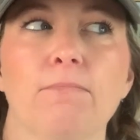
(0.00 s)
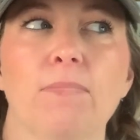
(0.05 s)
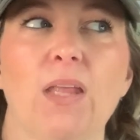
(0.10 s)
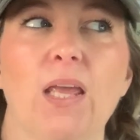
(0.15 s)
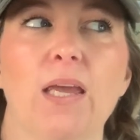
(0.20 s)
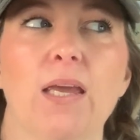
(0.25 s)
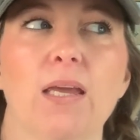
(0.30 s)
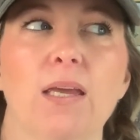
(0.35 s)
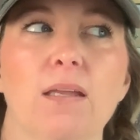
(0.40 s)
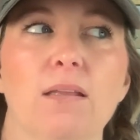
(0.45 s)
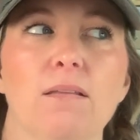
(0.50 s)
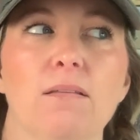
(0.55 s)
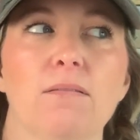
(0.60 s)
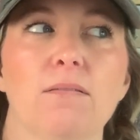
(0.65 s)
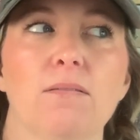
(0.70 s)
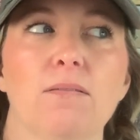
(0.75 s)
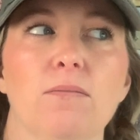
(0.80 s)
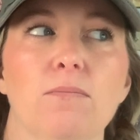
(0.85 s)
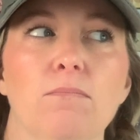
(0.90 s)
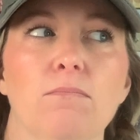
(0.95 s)
It
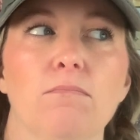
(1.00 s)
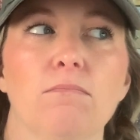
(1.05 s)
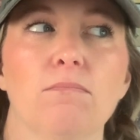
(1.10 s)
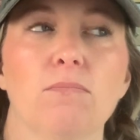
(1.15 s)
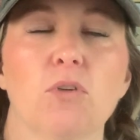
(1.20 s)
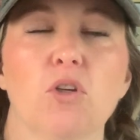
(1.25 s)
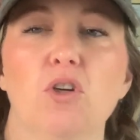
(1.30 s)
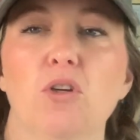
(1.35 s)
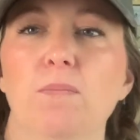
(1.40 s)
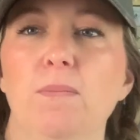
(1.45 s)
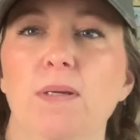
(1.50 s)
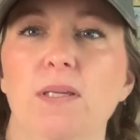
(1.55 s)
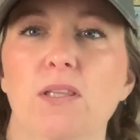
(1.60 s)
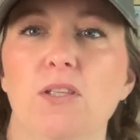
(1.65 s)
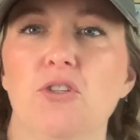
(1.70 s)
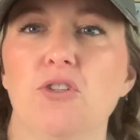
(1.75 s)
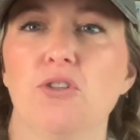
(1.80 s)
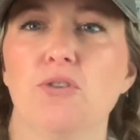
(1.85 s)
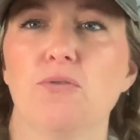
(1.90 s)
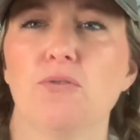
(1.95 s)
could be
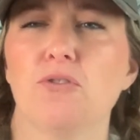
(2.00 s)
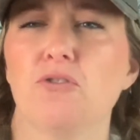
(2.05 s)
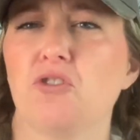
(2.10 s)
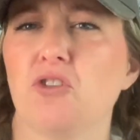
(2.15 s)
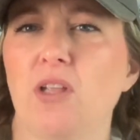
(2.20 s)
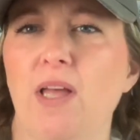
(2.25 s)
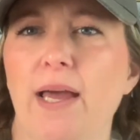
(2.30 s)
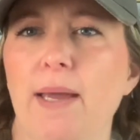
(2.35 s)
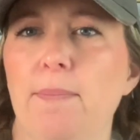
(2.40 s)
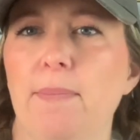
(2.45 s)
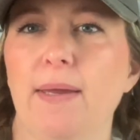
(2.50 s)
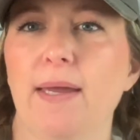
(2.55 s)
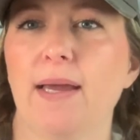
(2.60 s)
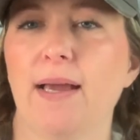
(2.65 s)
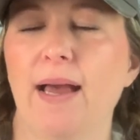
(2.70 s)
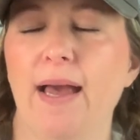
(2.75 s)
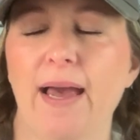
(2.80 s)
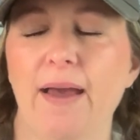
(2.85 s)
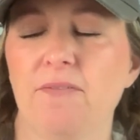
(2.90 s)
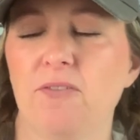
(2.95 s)
the June or July
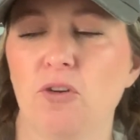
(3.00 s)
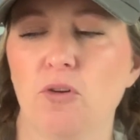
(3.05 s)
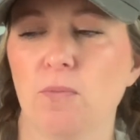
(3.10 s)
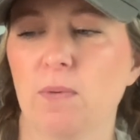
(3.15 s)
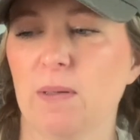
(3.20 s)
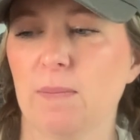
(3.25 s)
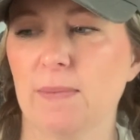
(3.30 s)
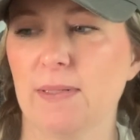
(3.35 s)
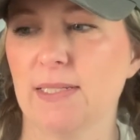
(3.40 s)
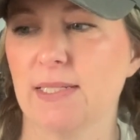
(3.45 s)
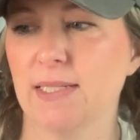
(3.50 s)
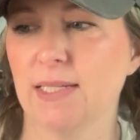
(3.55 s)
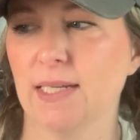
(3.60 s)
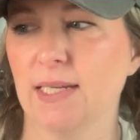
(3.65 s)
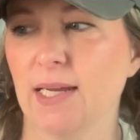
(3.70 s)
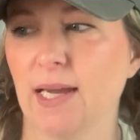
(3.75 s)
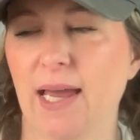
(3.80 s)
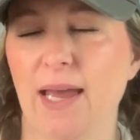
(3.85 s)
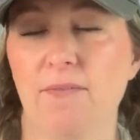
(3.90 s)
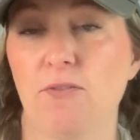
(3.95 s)
pick. I have to open them and
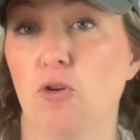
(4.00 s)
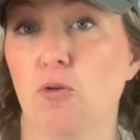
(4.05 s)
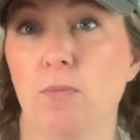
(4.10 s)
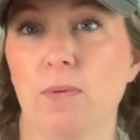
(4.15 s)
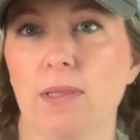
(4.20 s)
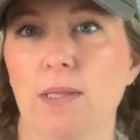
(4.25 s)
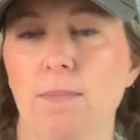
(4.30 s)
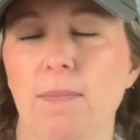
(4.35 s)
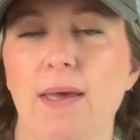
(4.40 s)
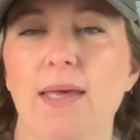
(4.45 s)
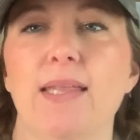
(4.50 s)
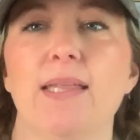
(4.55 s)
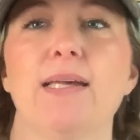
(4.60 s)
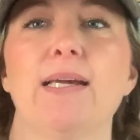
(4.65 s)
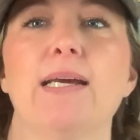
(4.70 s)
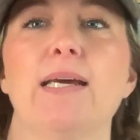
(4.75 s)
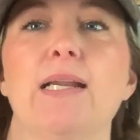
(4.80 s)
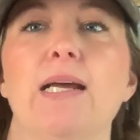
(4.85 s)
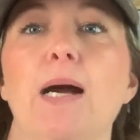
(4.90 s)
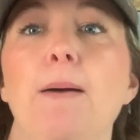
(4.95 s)
see. I haven't opened them. And
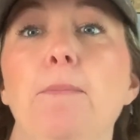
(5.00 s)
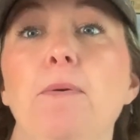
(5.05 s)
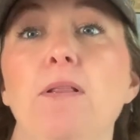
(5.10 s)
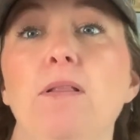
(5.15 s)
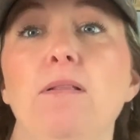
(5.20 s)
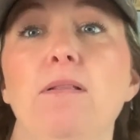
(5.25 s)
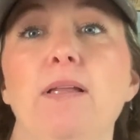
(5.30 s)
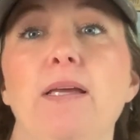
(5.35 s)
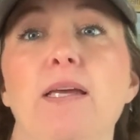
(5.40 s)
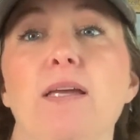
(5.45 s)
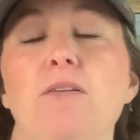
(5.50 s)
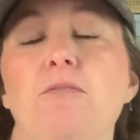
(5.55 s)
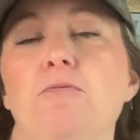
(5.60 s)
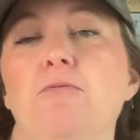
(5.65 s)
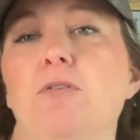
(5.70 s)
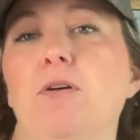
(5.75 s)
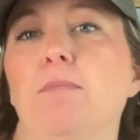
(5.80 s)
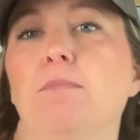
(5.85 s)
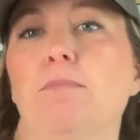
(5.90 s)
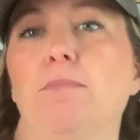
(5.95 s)
I got a couple in
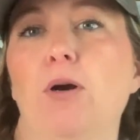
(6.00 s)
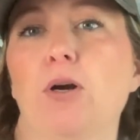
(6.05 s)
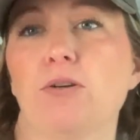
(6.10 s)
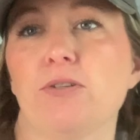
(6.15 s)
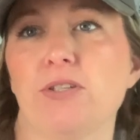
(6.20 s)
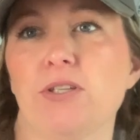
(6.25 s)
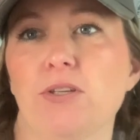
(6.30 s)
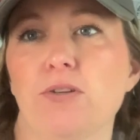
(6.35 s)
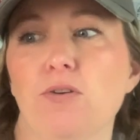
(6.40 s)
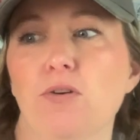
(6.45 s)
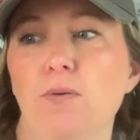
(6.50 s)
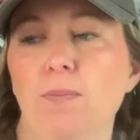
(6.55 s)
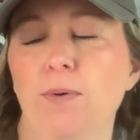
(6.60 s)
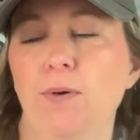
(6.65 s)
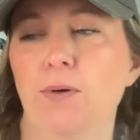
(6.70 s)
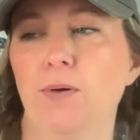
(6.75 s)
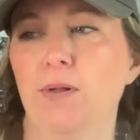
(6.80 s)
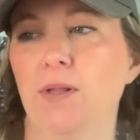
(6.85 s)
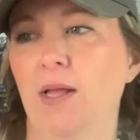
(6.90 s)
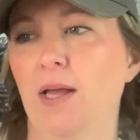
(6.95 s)
from Barnes &
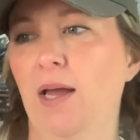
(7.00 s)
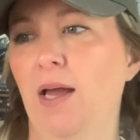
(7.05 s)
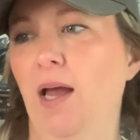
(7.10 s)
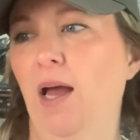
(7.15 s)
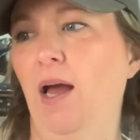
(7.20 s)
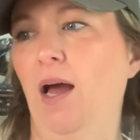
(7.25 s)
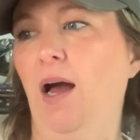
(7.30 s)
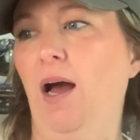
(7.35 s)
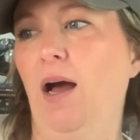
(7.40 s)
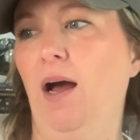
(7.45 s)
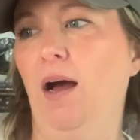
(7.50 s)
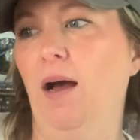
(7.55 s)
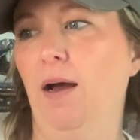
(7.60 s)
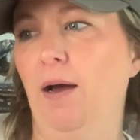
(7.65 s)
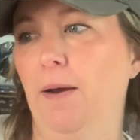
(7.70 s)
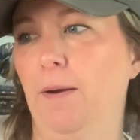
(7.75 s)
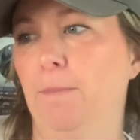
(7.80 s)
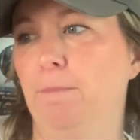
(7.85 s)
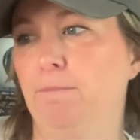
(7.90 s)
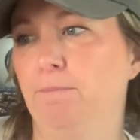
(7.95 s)
Noble
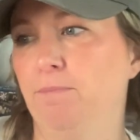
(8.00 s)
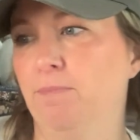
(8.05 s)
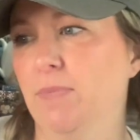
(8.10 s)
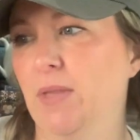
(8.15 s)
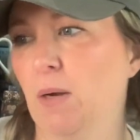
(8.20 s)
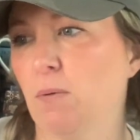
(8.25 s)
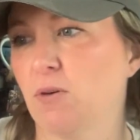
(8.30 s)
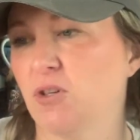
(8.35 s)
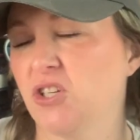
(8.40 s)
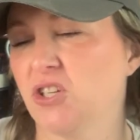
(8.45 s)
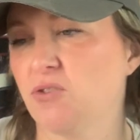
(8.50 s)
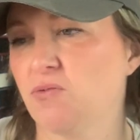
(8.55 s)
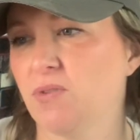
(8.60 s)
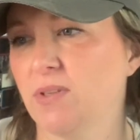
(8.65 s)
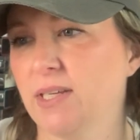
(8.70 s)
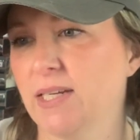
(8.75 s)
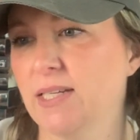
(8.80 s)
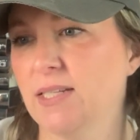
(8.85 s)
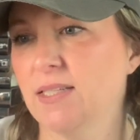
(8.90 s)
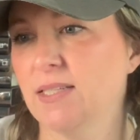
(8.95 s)
that were just
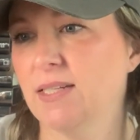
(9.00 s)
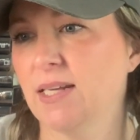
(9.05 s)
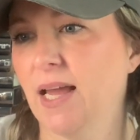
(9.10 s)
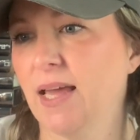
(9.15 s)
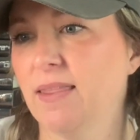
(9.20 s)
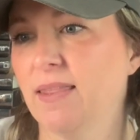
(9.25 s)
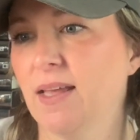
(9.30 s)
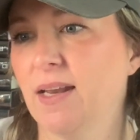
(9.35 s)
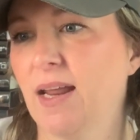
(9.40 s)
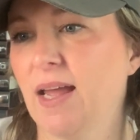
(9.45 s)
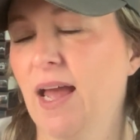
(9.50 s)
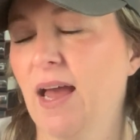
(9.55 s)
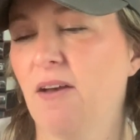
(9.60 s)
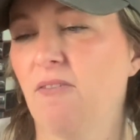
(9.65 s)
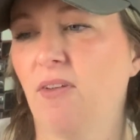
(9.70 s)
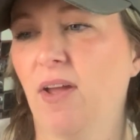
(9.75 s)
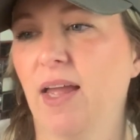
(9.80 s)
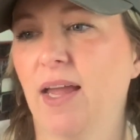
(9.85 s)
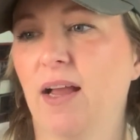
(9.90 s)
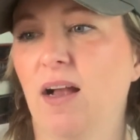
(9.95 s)
released. And then I
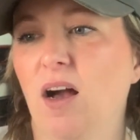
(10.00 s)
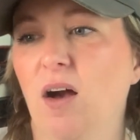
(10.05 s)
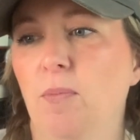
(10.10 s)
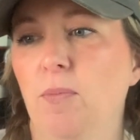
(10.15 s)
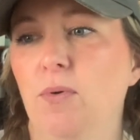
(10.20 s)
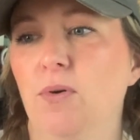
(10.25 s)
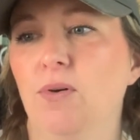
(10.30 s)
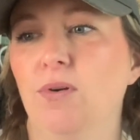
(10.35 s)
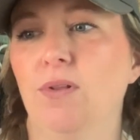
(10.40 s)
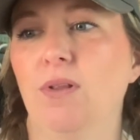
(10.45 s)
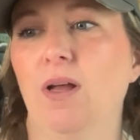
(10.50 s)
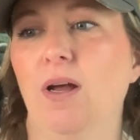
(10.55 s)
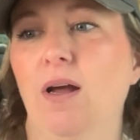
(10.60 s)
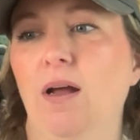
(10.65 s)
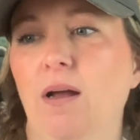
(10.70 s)
have a couple